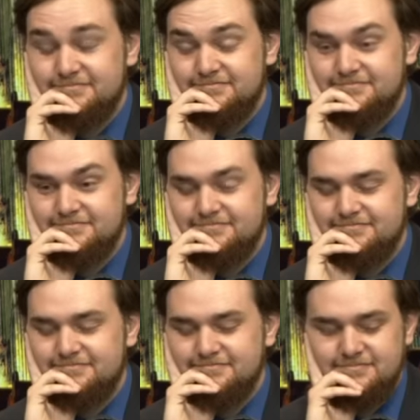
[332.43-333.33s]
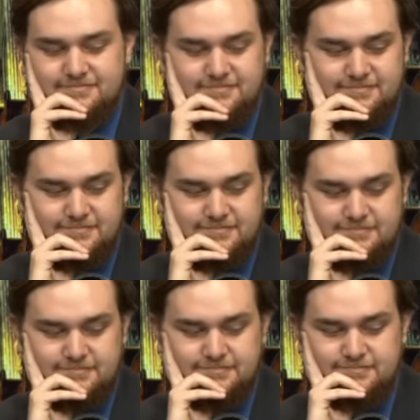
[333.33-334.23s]

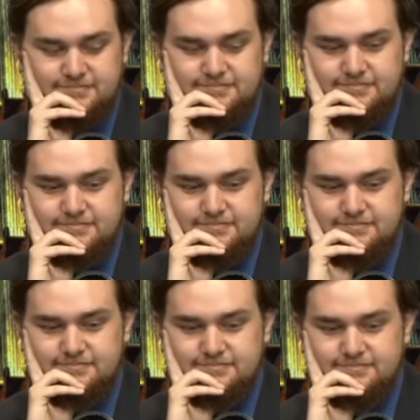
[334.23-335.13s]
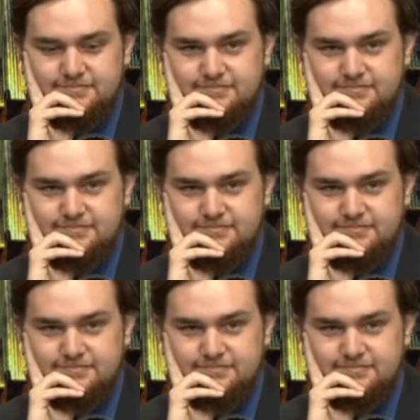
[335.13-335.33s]
The person shown says nothing.